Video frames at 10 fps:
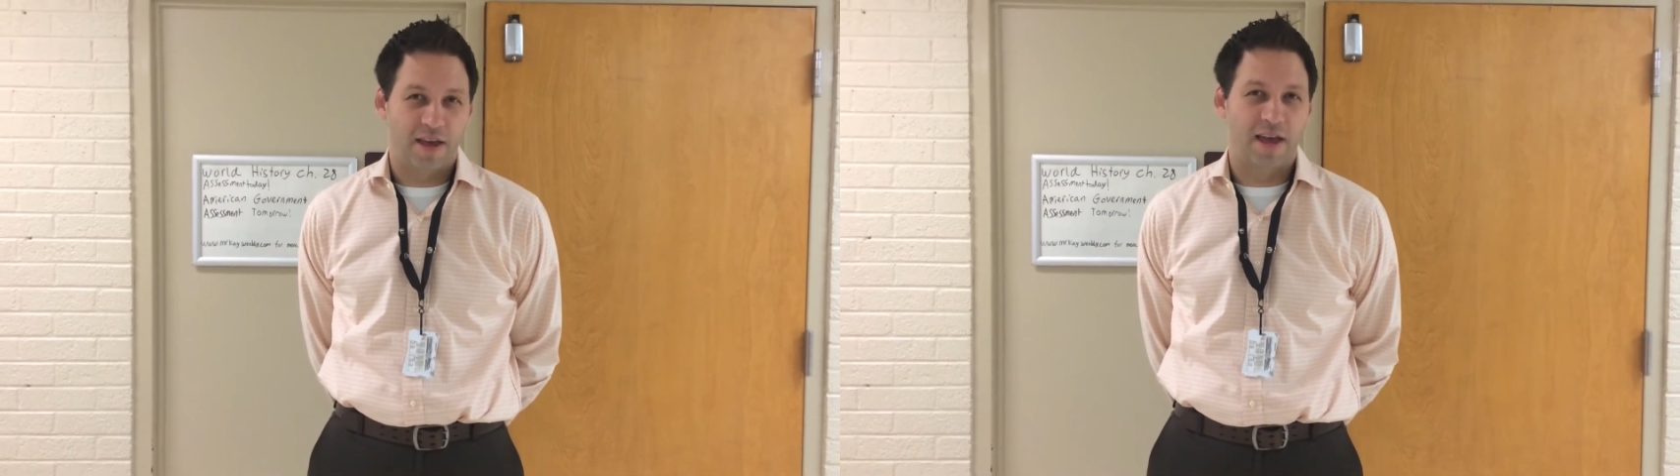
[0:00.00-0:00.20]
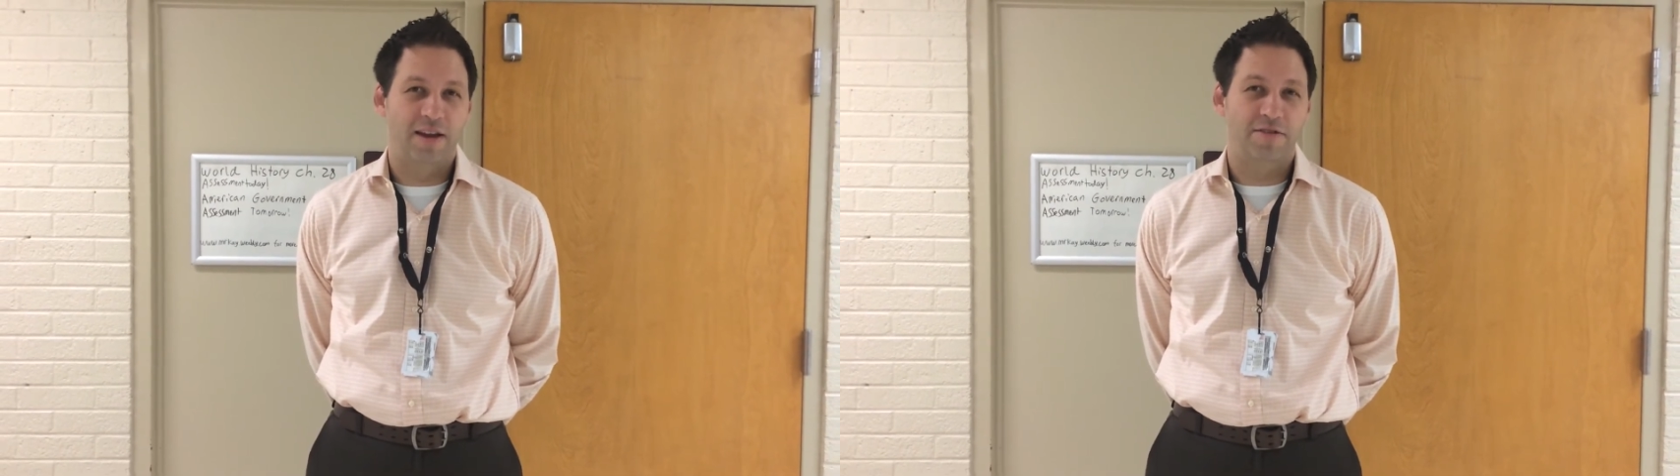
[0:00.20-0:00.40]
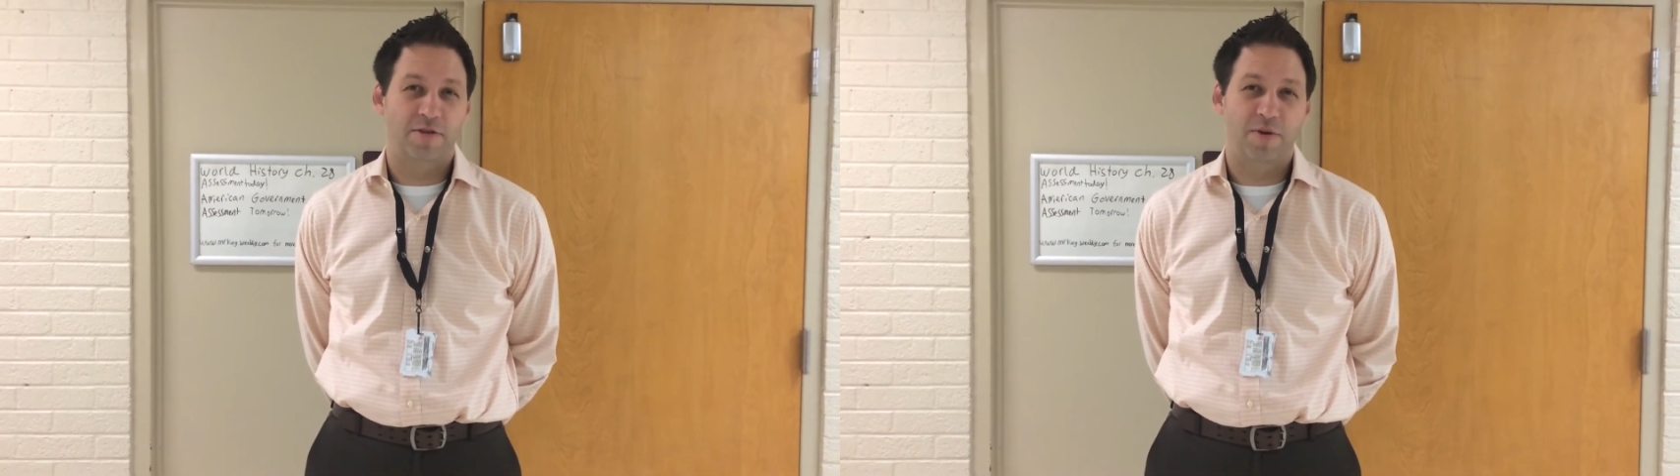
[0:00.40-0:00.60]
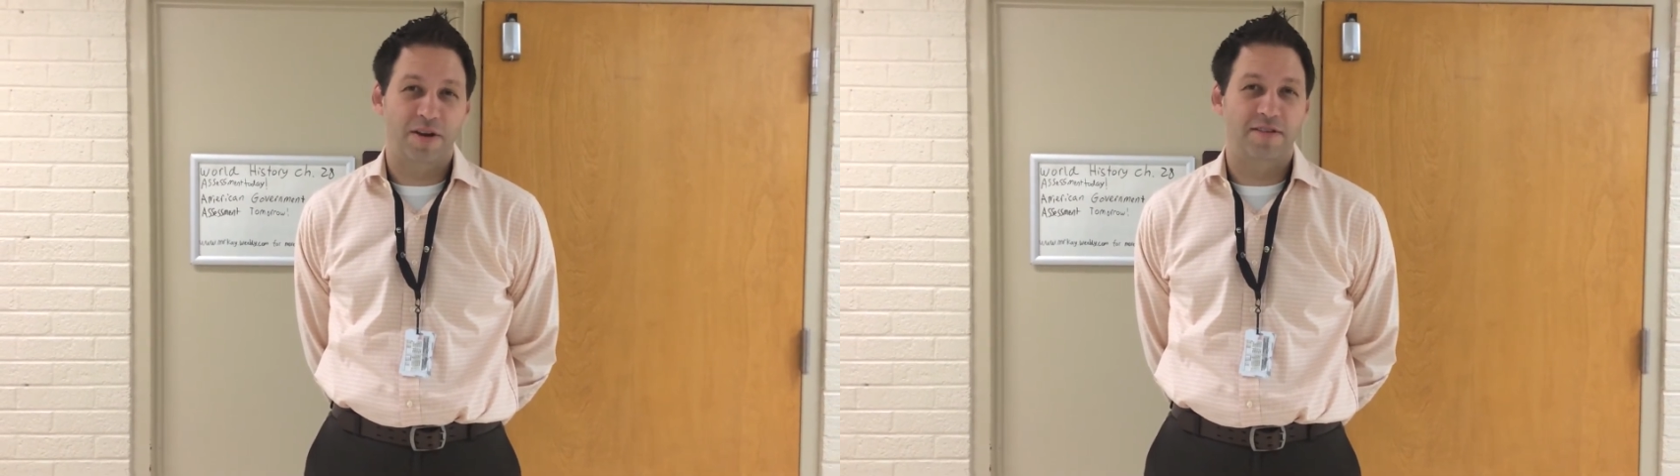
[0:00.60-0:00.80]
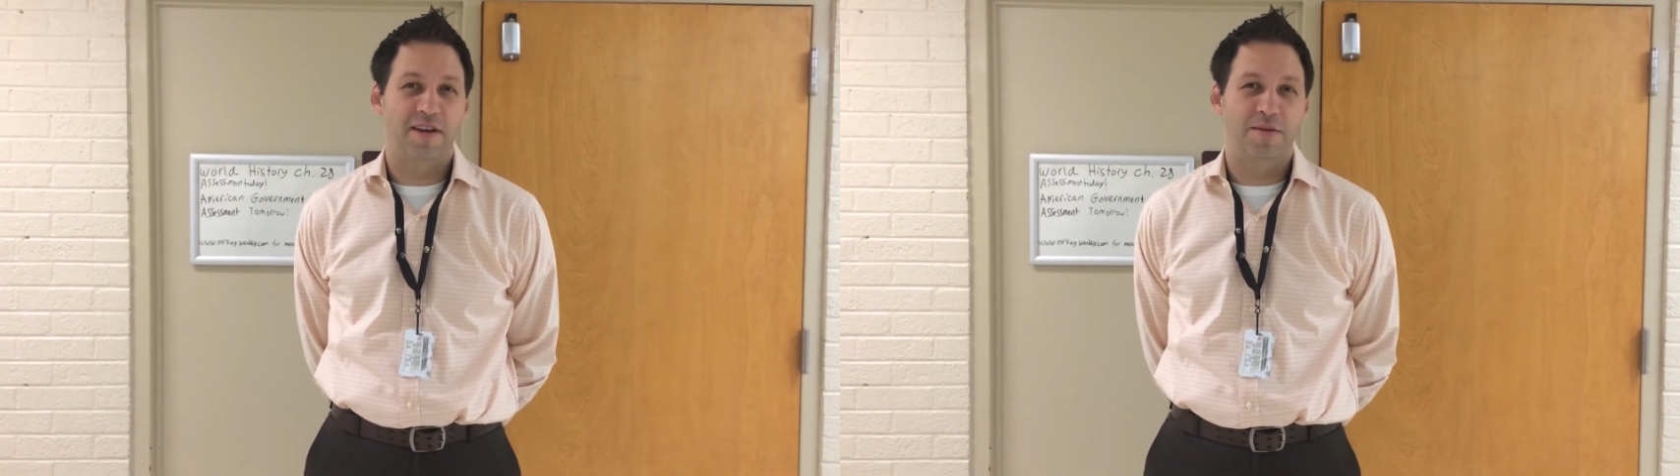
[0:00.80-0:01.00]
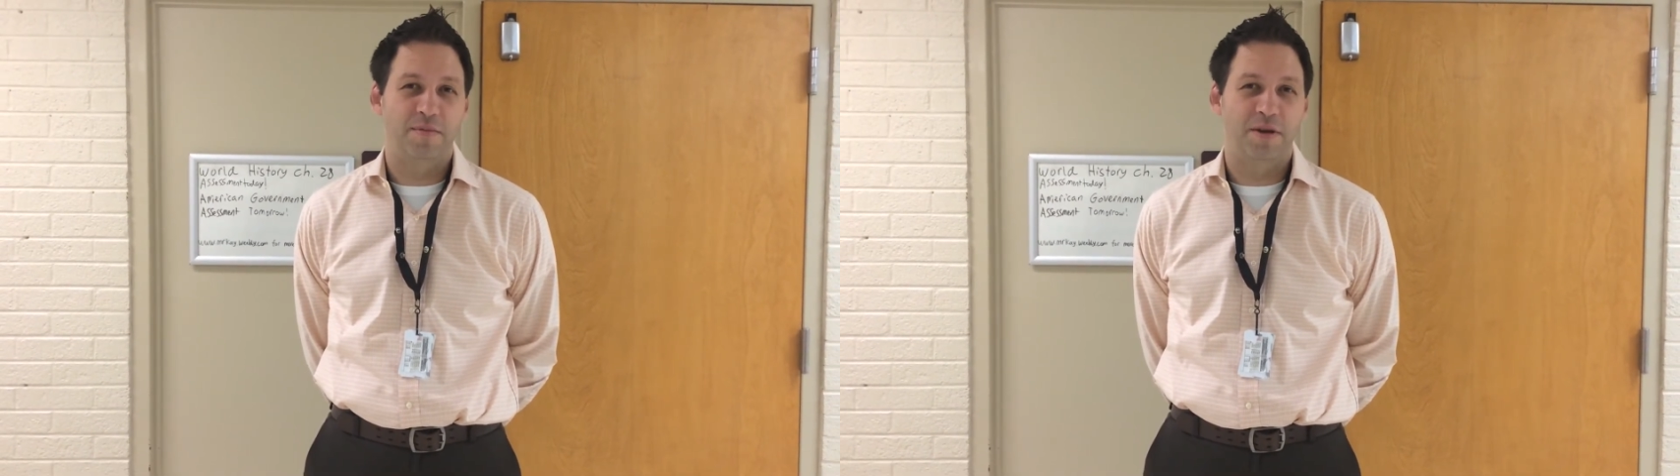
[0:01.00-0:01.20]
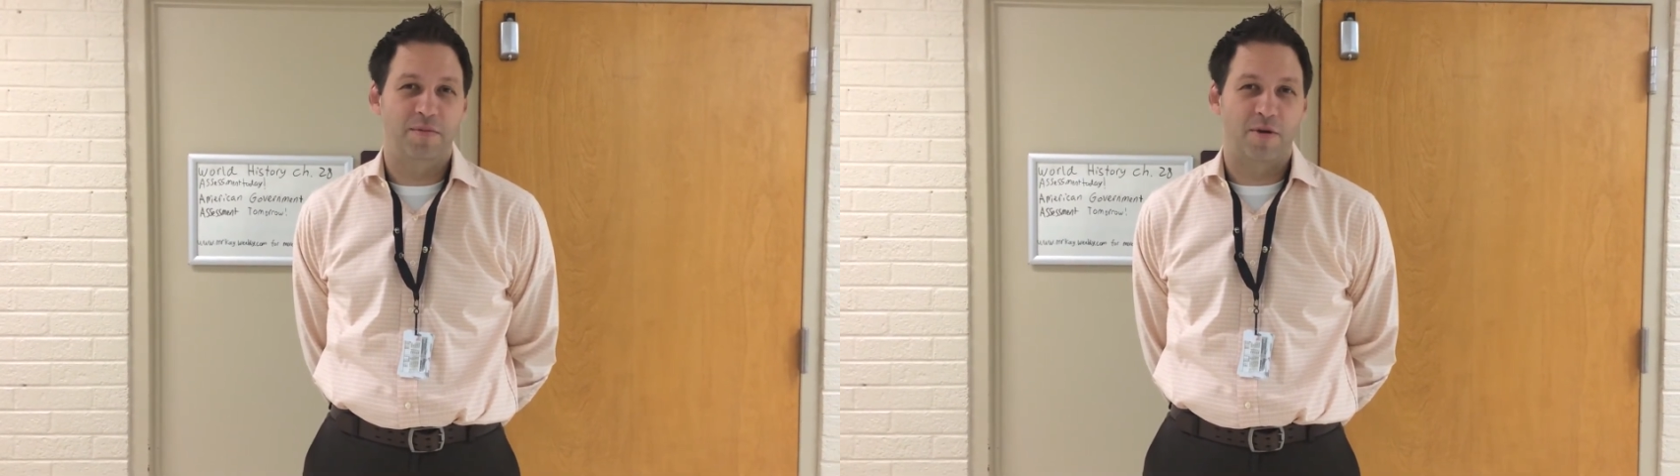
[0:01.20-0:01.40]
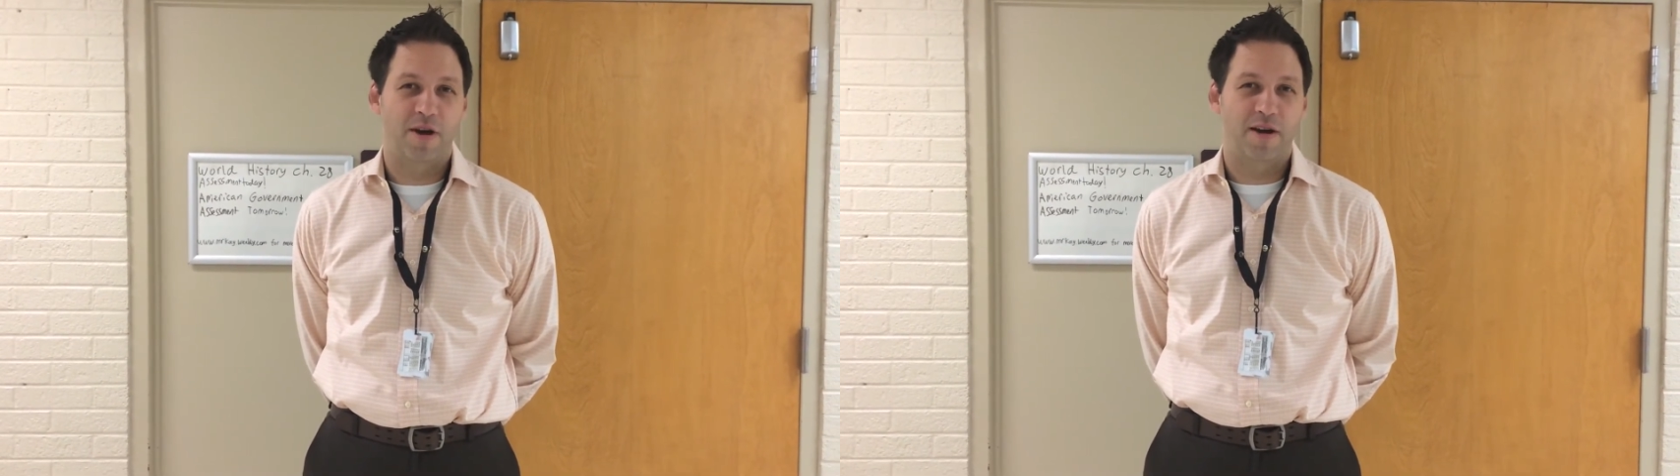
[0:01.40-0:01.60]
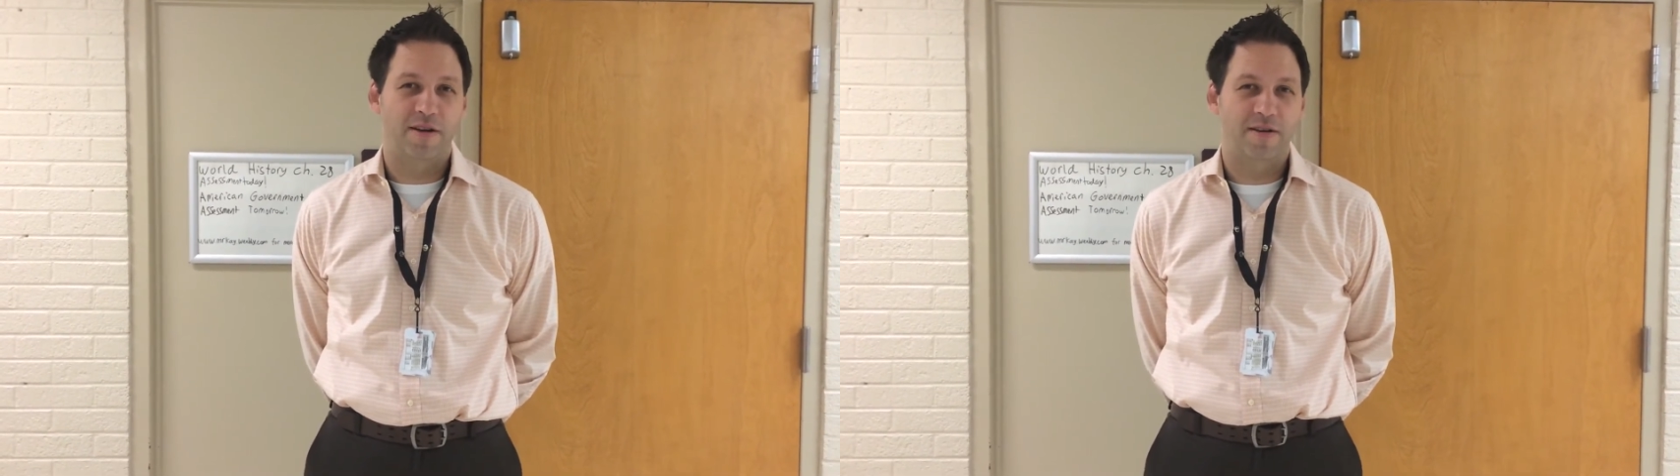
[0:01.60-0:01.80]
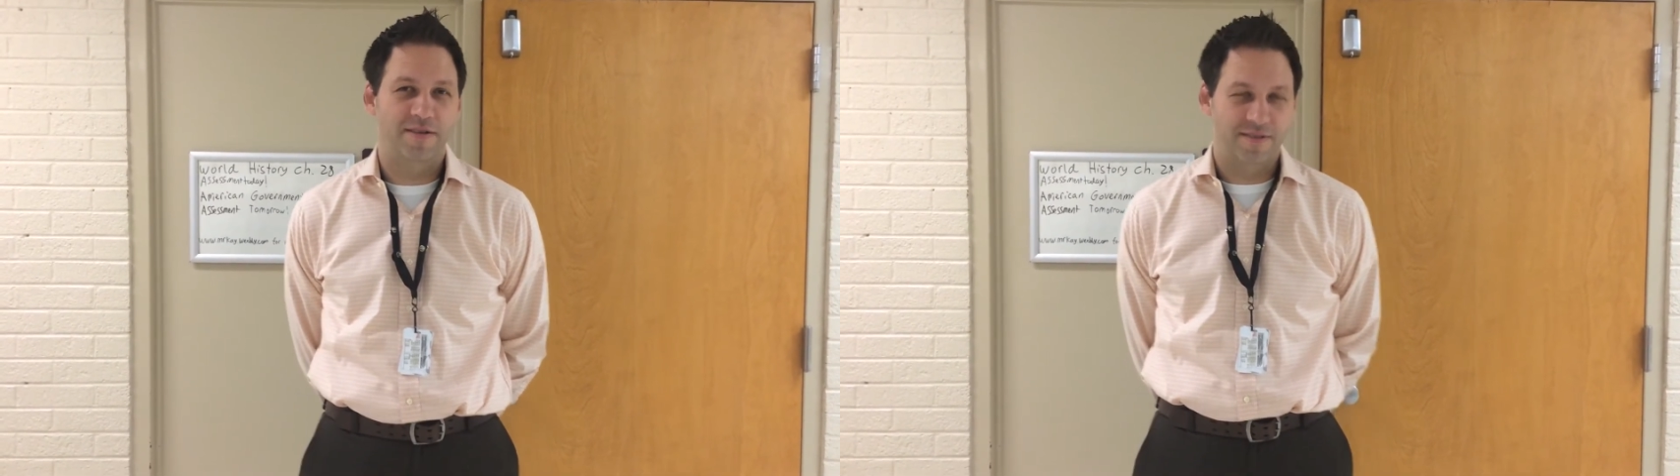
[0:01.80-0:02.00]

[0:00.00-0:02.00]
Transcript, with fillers: and it's a great day to be a Marauder.